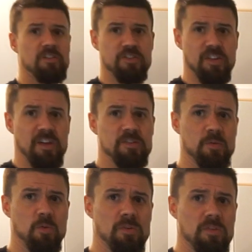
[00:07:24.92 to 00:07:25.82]
So that's
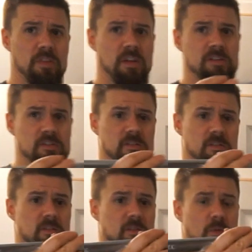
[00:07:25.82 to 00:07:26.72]
the one. That's the
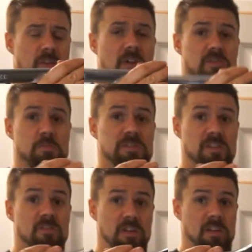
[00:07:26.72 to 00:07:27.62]
one that I have
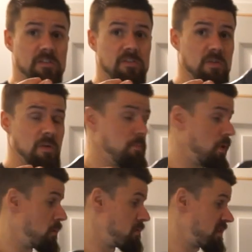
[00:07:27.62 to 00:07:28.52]
specifically for doing
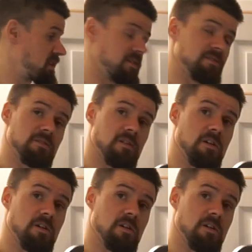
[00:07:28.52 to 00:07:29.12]
bottom brackets.